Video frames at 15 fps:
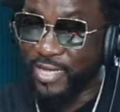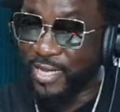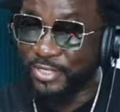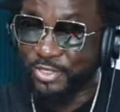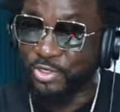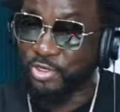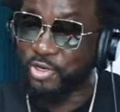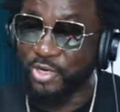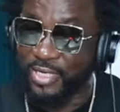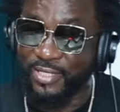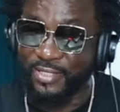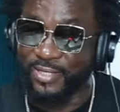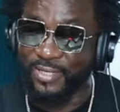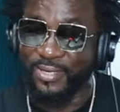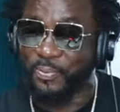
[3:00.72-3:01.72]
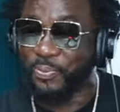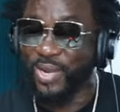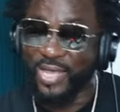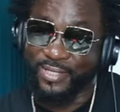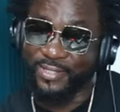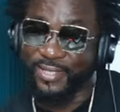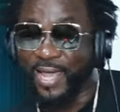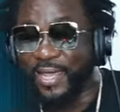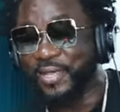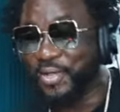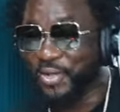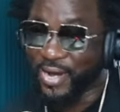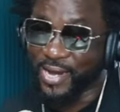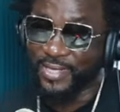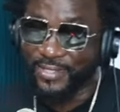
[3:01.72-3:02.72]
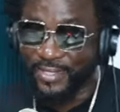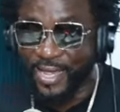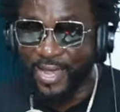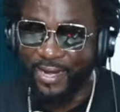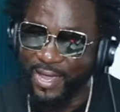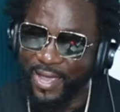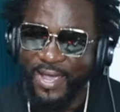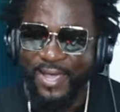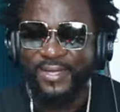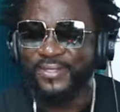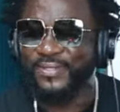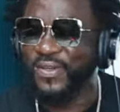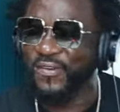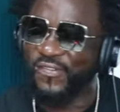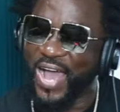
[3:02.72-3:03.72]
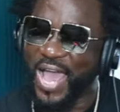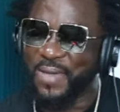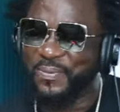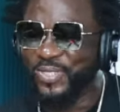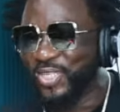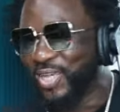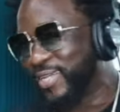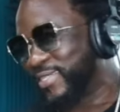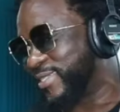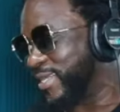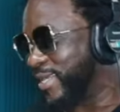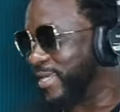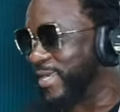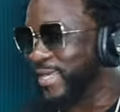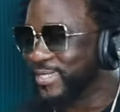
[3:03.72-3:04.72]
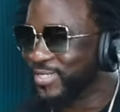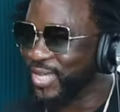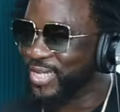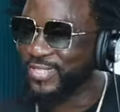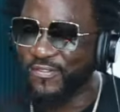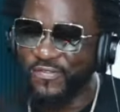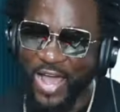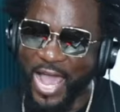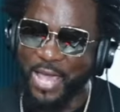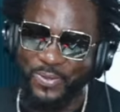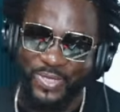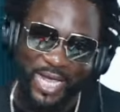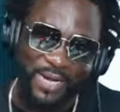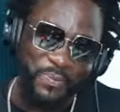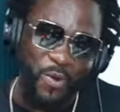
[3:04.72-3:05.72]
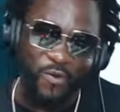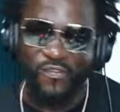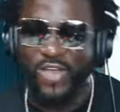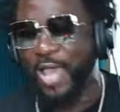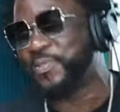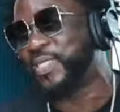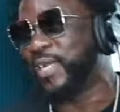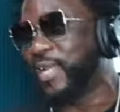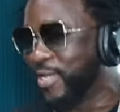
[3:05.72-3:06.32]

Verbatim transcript: and trees in the place like crazy, and the vibes just it's just vibes and more vibes and